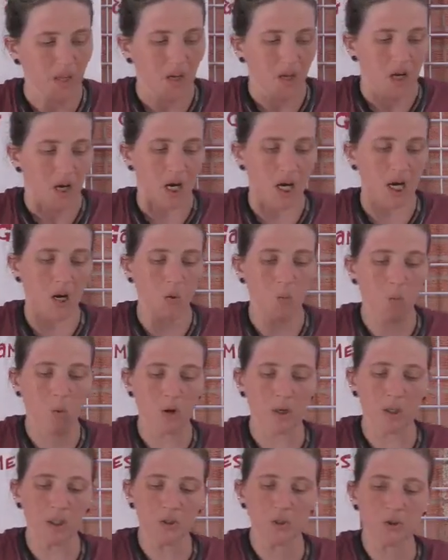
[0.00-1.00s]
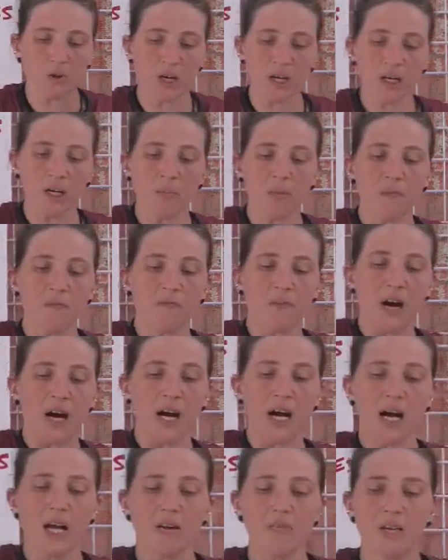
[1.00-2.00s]
World Tree number
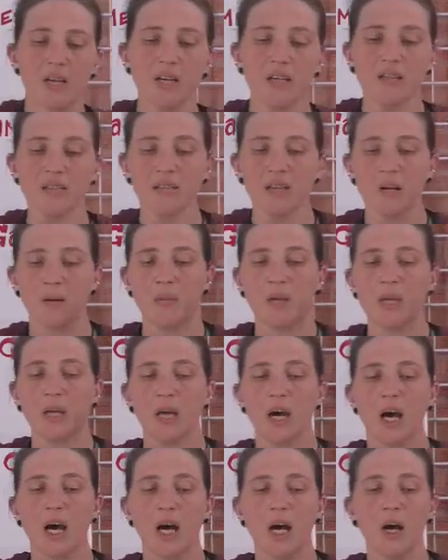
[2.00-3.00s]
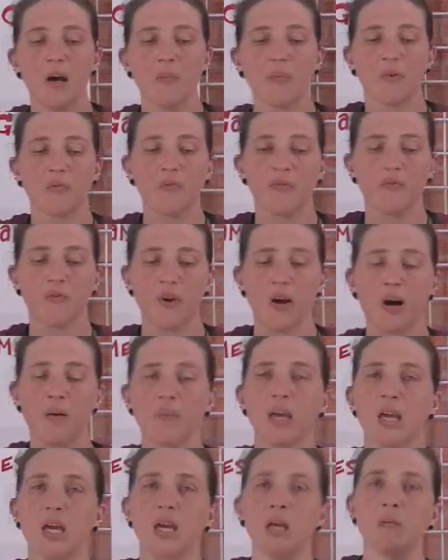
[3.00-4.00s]
5 is coming up from
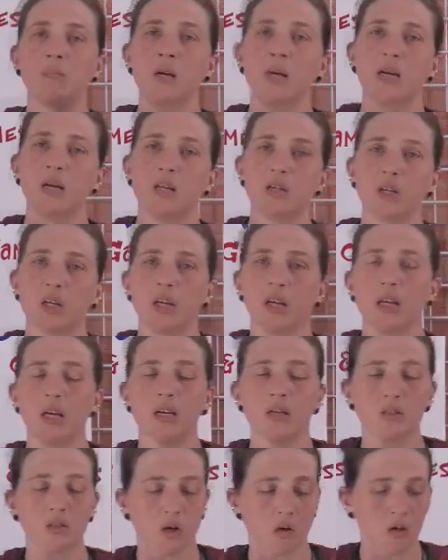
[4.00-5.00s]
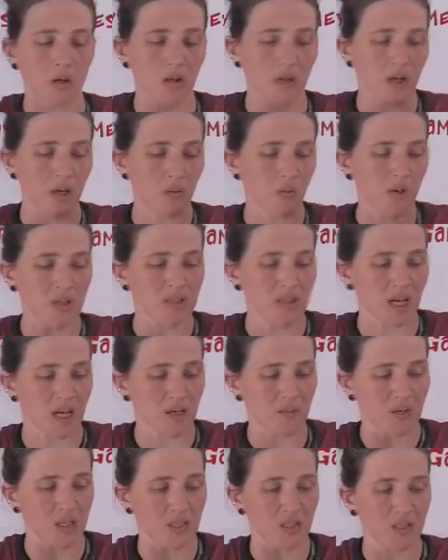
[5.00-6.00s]
Image. It is currently with
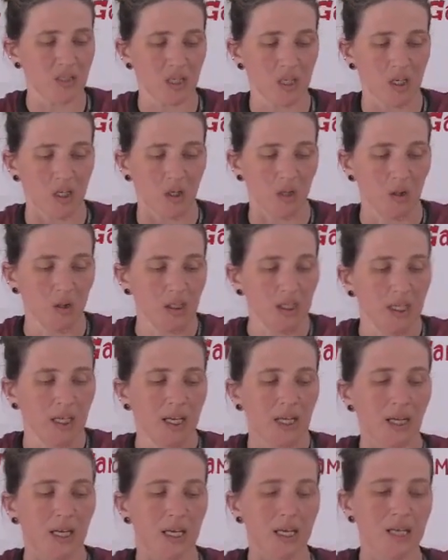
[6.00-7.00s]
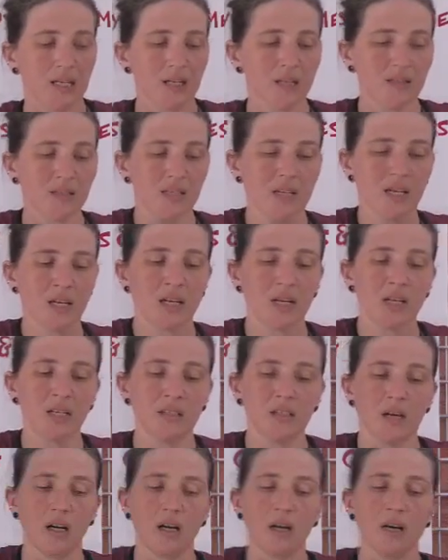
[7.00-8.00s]
Diamond still. It is the end
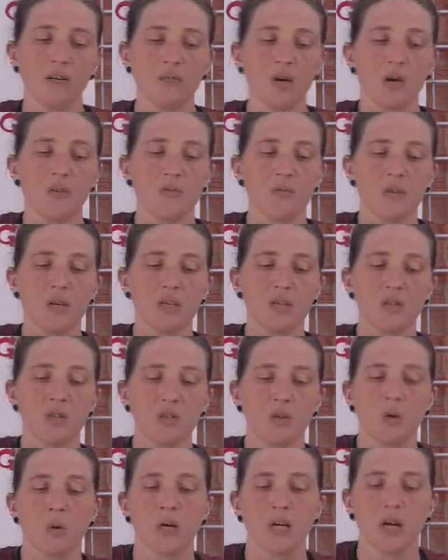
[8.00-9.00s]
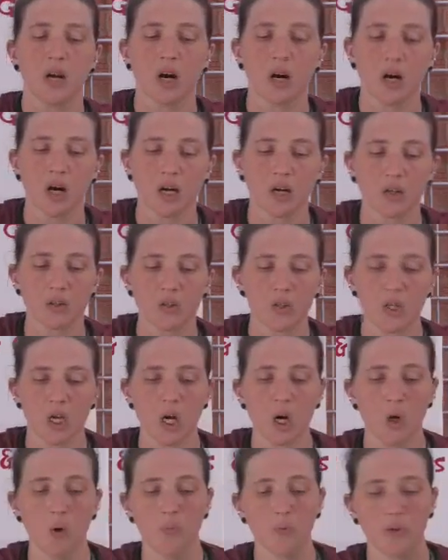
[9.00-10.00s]
of this story arc.
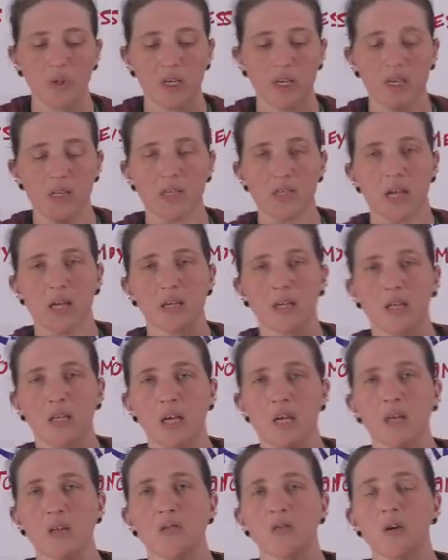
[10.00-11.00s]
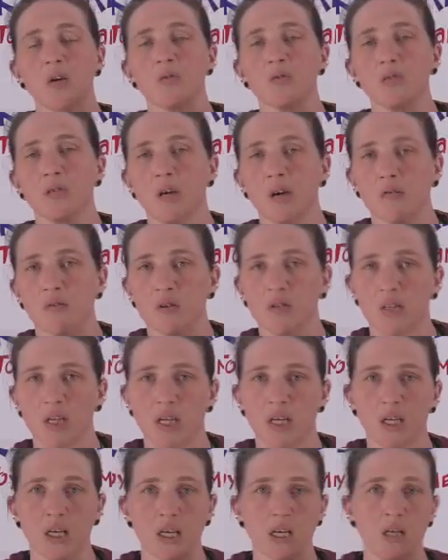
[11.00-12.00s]
So please get those covers
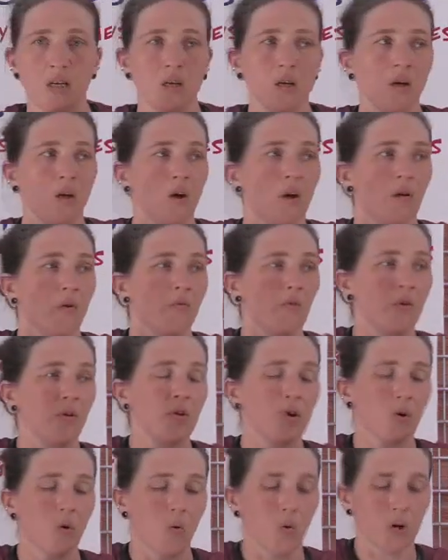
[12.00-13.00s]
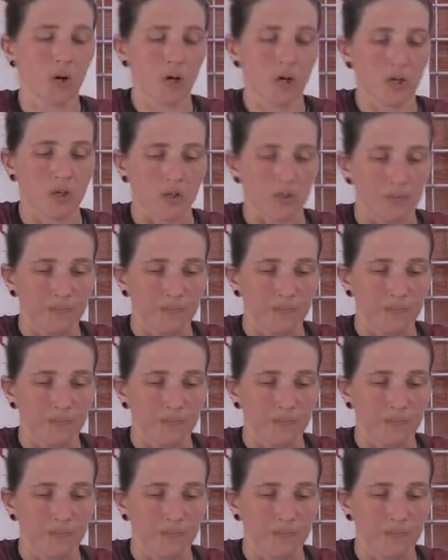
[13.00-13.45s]
in for your orders.